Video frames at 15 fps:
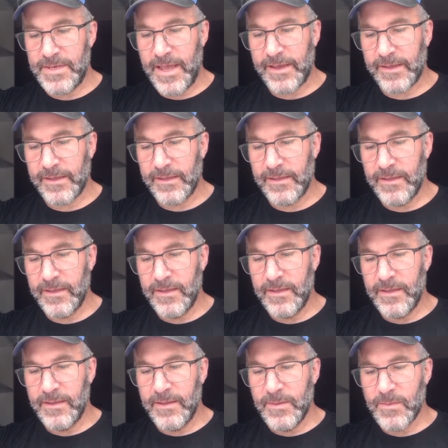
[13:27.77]
deck.
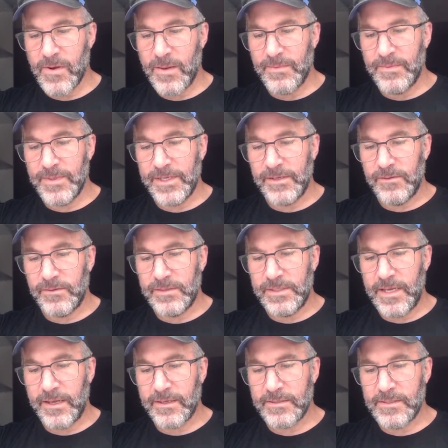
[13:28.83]
Probably an old
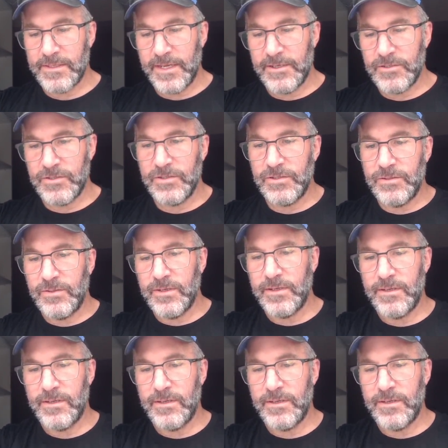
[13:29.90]
deck. Stage 2.